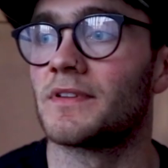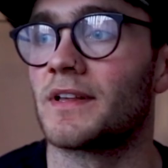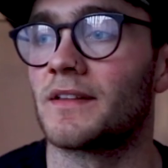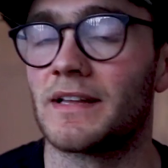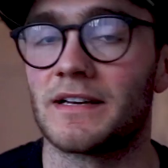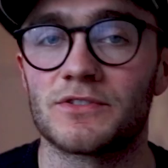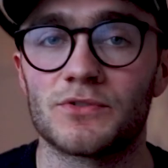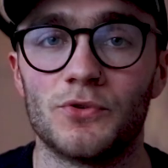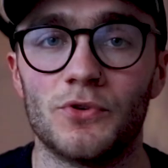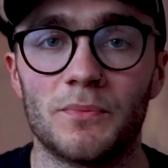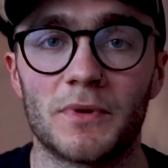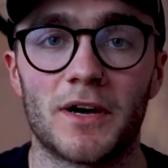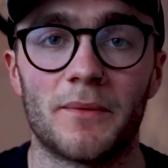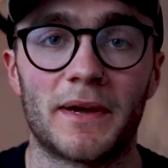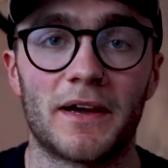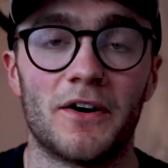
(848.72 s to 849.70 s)
That's autumn
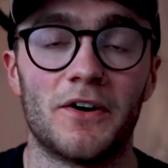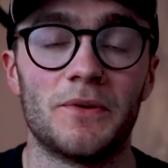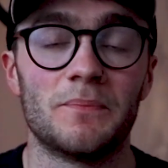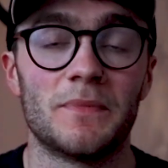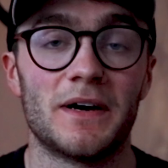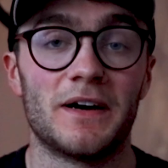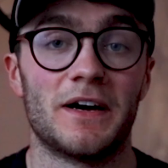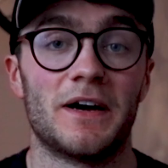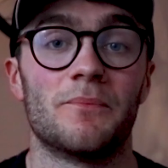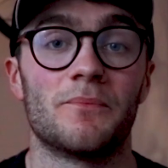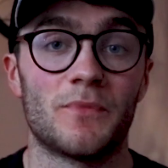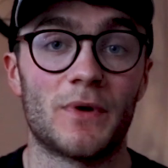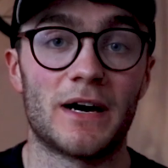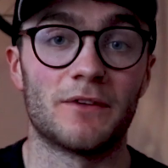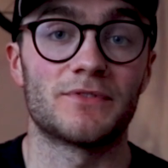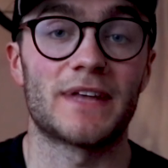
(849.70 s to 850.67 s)
coming home.
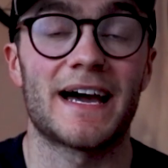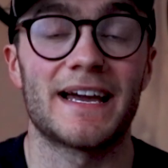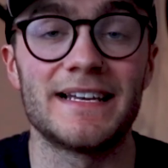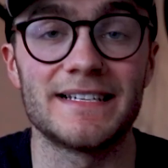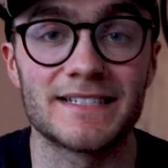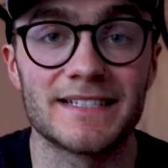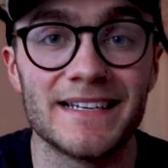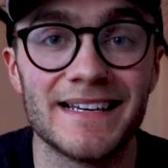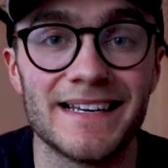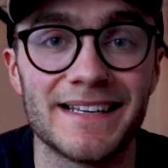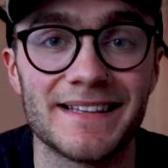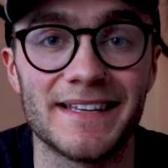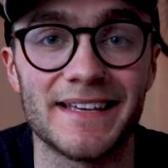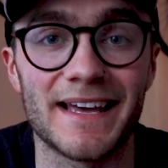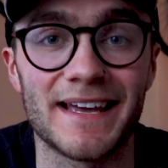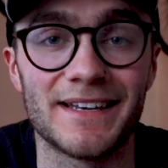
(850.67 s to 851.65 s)
Well, that is
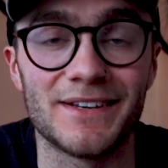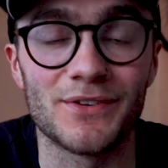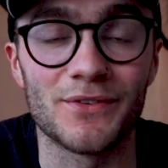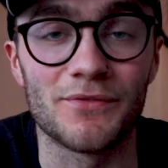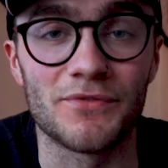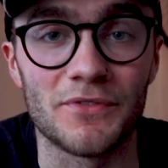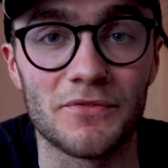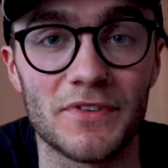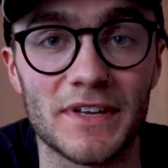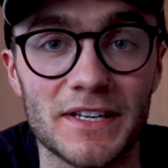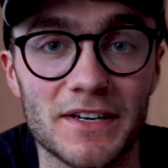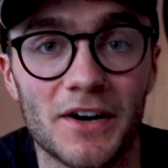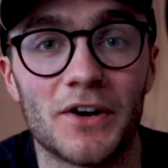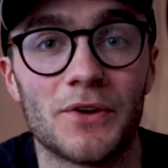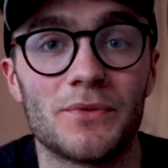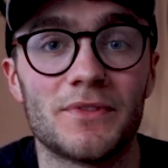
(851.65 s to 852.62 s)
the end of the
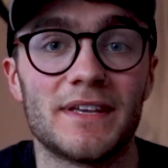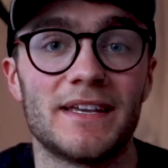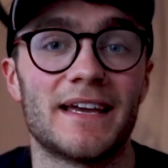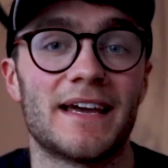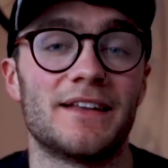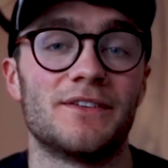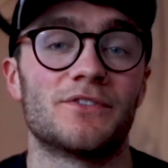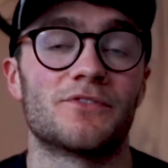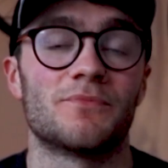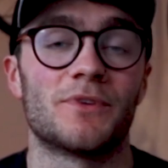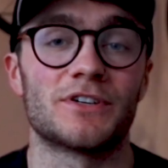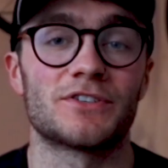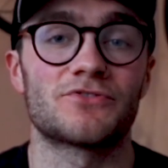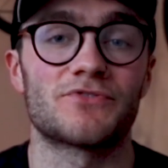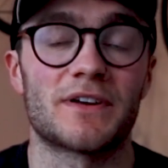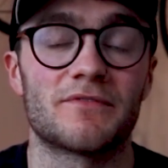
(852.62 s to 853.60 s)
video, the end of
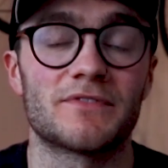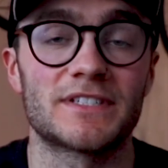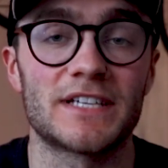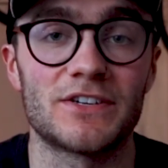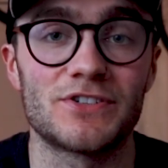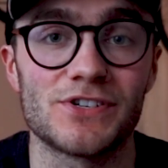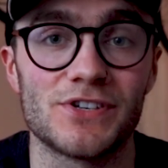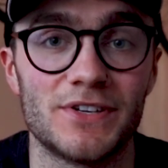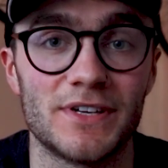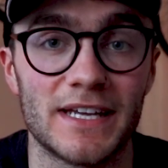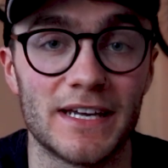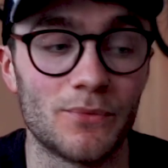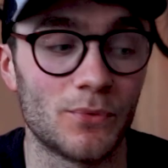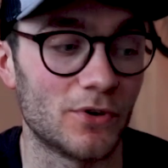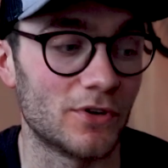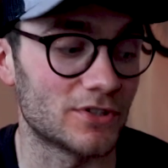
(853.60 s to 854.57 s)
my strength session.
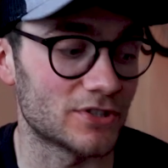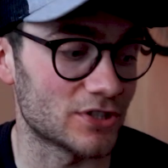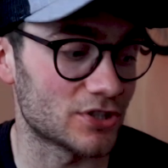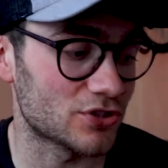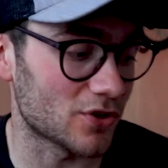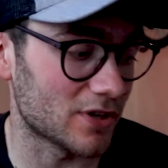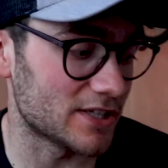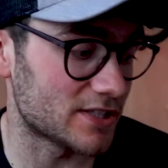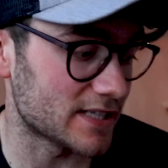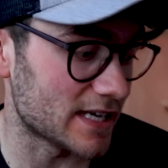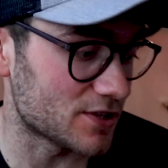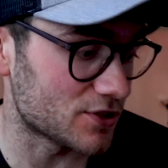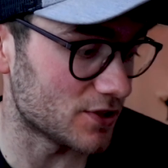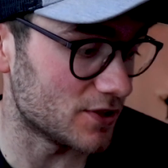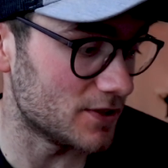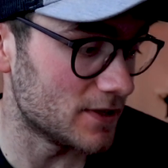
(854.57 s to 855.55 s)
It was a solid
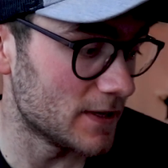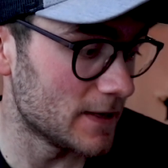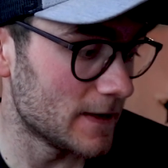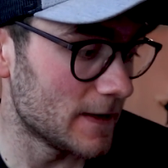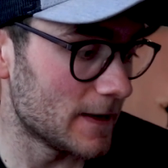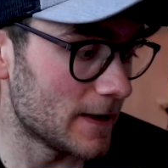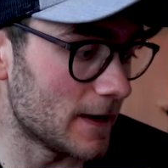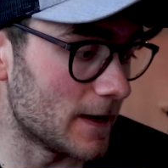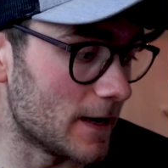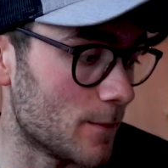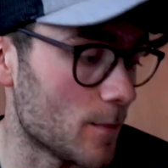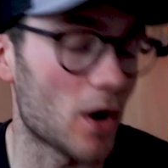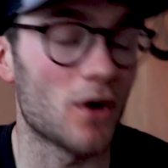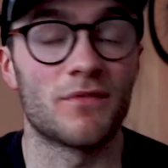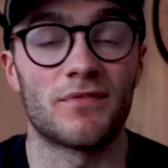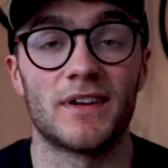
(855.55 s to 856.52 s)
session.
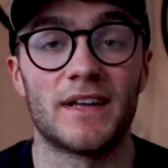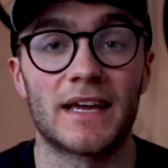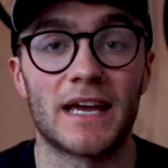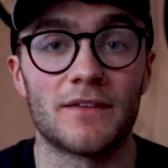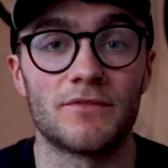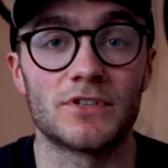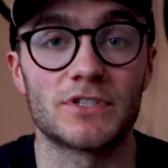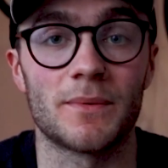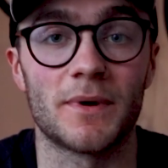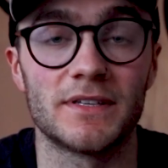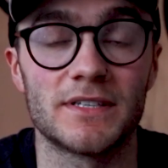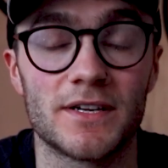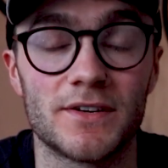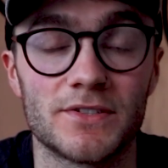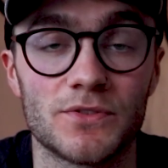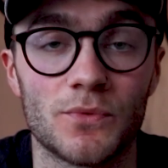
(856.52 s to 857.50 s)
Hopefully it gave you some
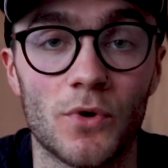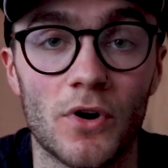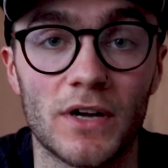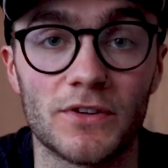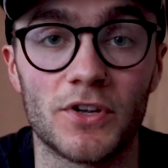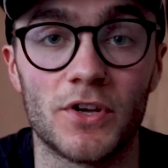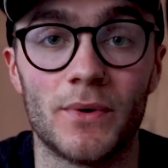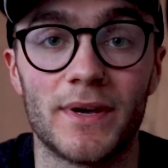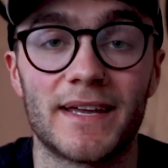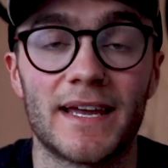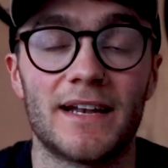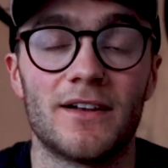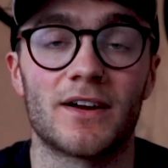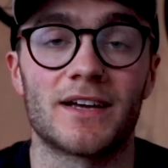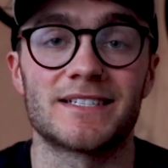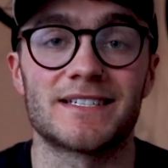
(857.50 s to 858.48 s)
idea as to what I do.
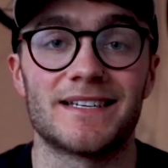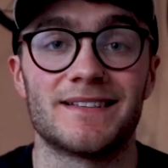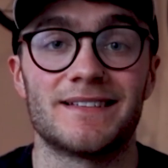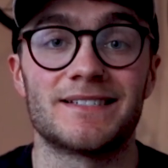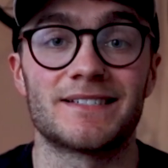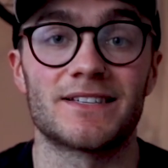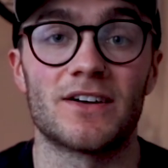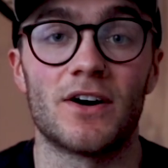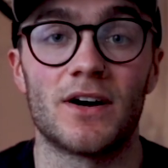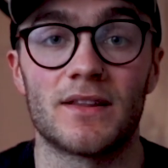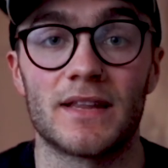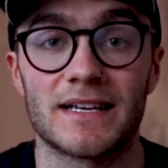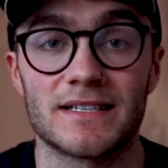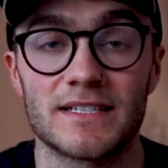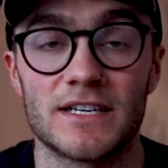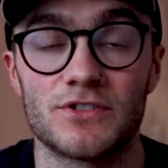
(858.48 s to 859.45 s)
Again, like I said at the start of
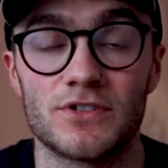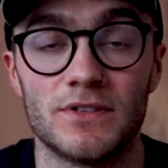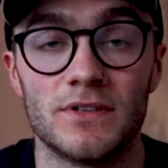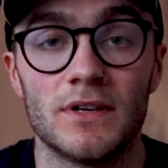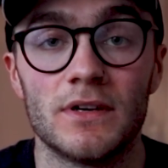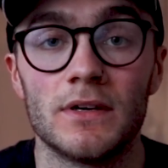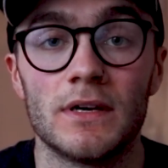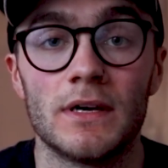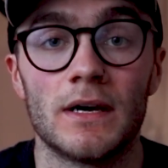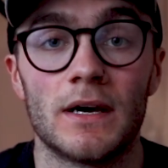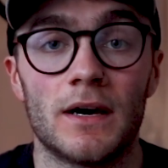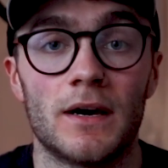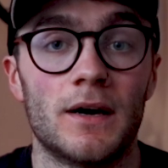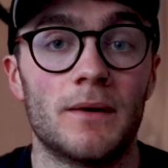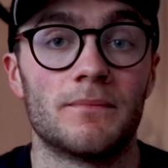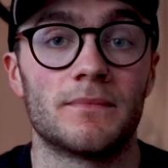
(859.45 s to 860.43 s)
that session,
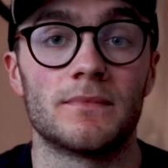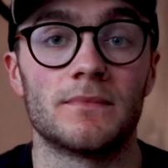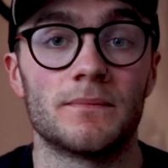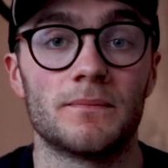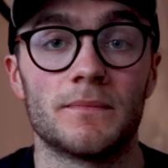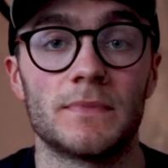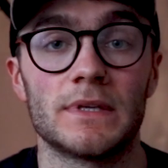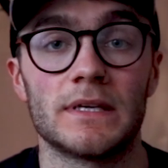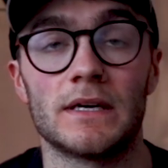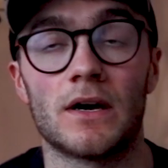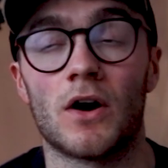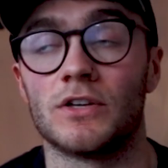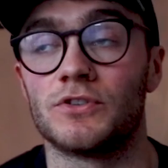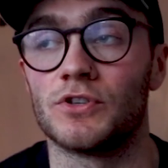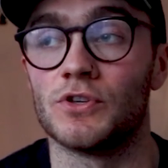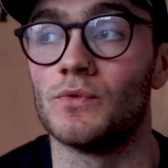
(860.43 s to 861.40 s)

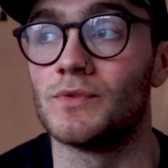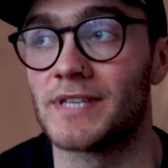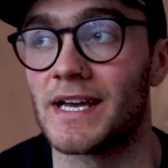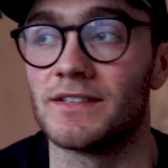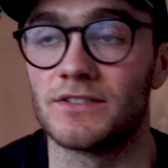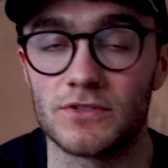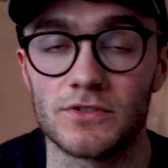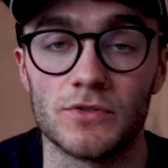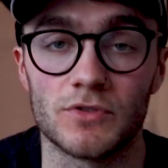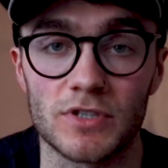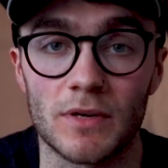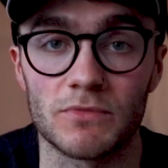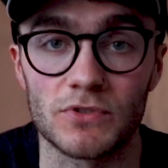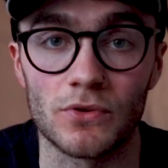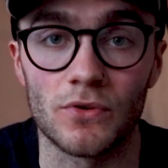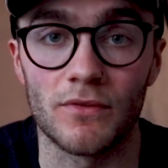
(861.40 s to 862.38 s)
I do tend to do
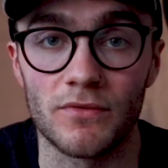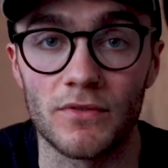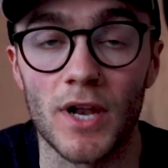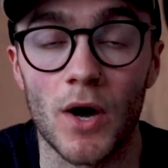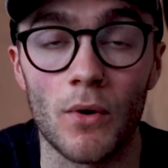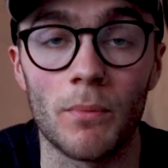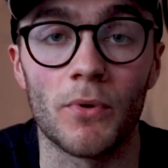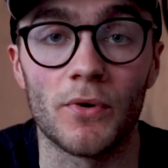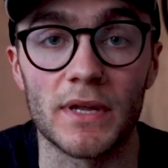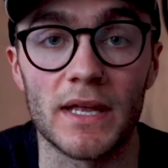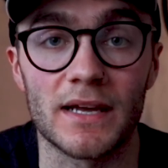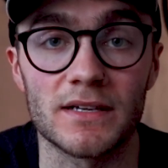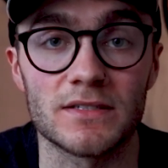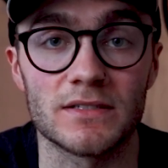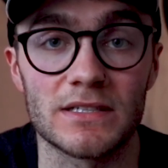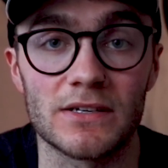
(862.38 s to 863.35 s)
some sort of lower body
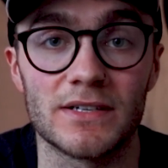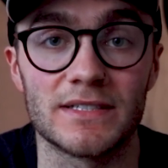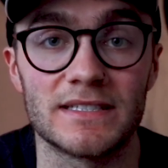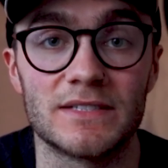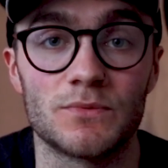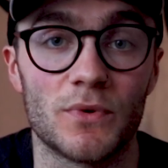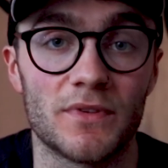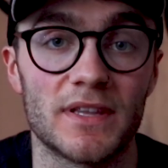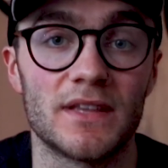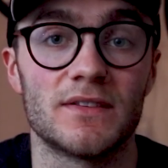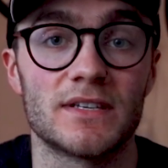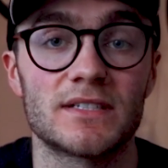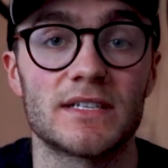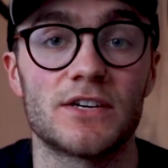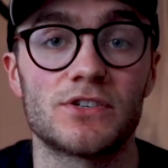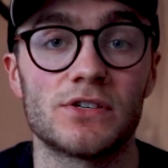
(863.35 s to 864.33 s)
exercises within
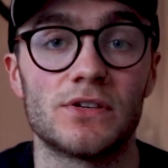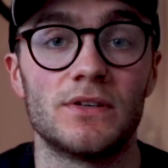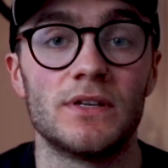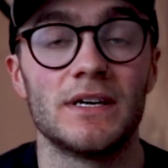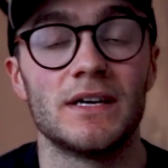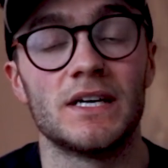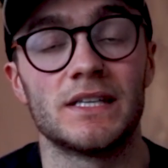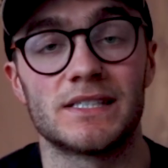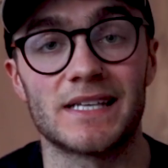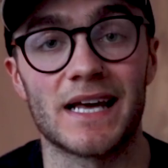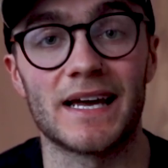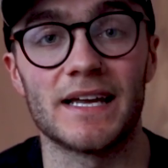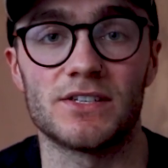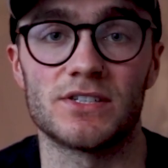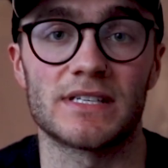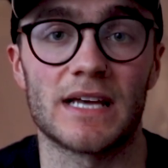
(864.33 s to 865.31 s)
the session.
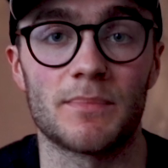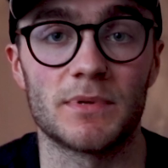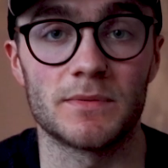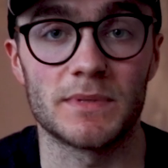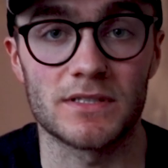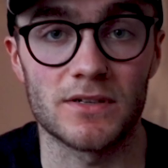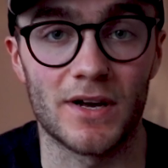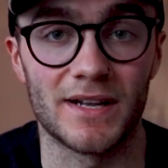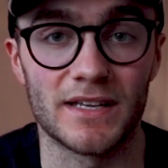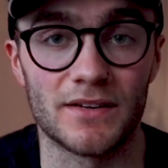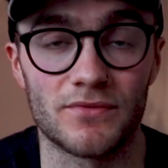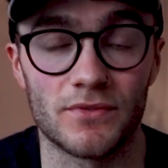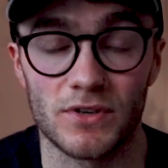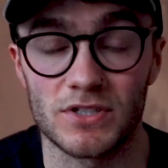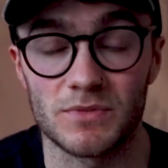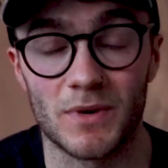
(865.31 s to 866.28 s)
Today just happened to be slightly
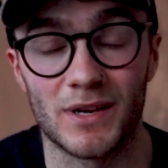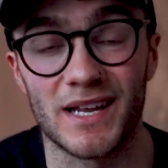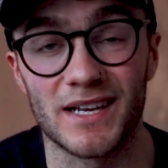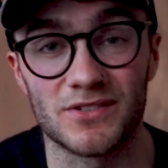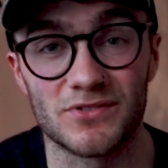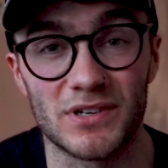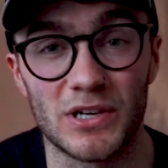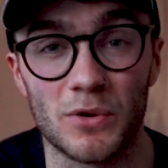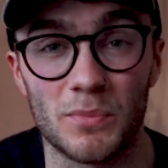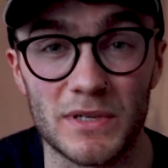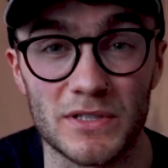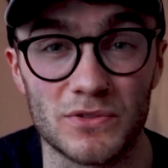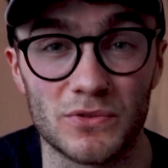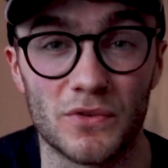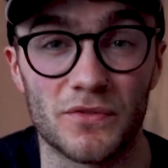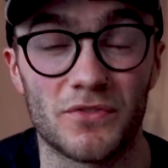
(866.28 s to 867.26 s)
different because my legs were a little
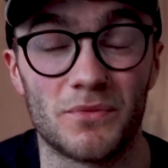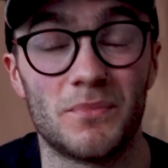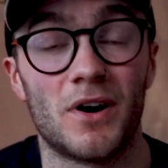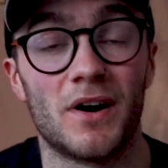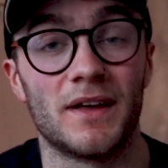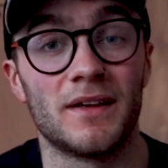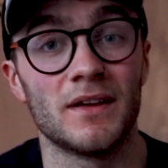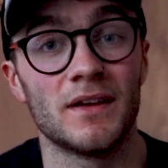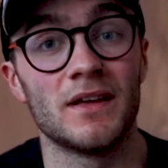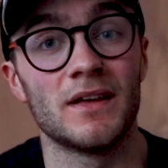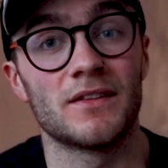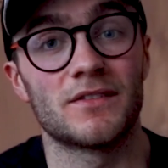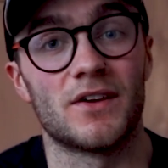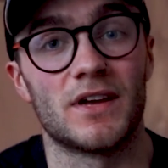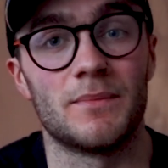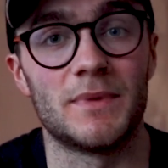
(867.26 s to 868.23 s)
bit sore from my
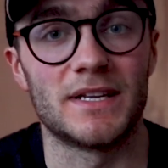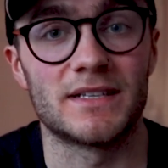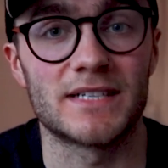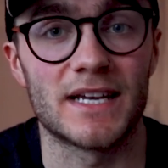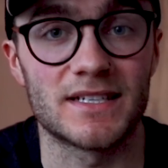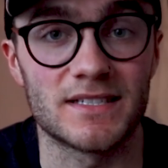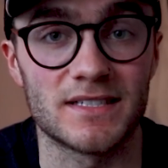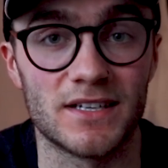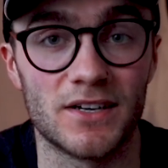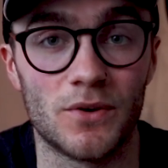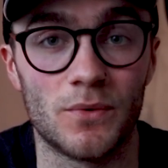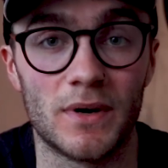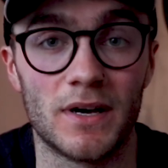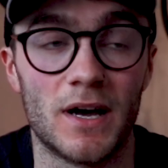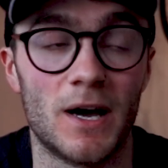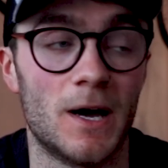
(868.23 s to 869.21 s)
30-minute test
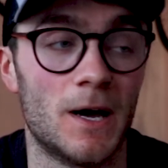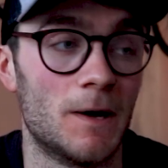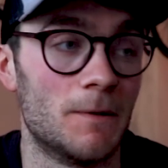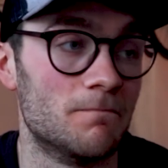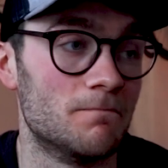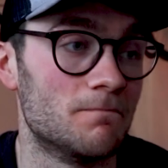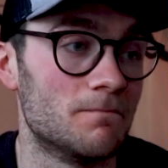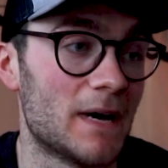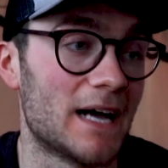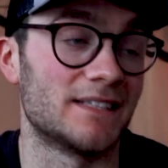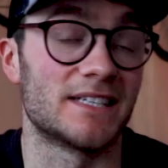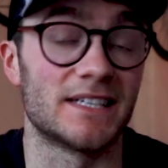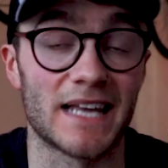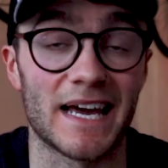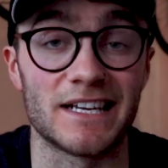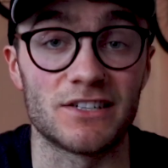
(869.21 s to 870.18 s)
still and
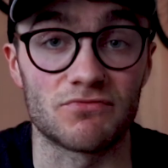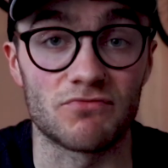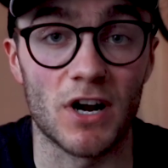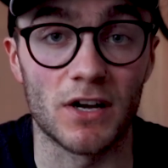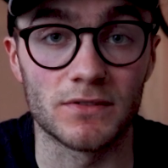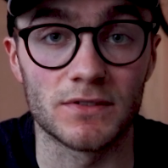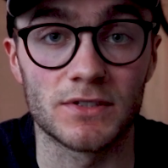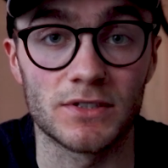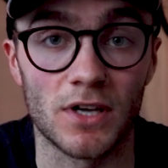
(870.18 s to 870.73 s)
today's run.